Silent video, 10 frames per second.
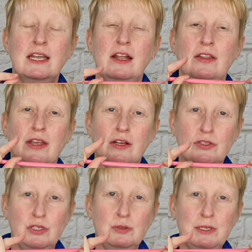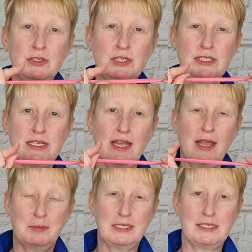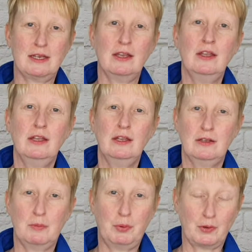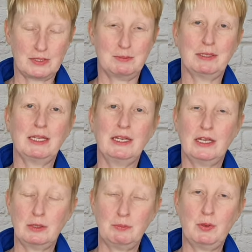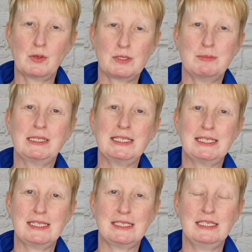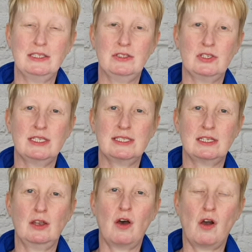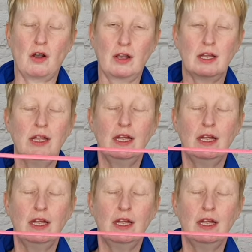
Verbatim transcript: they are 2 inches diameter approximately and approximately 60 inches long.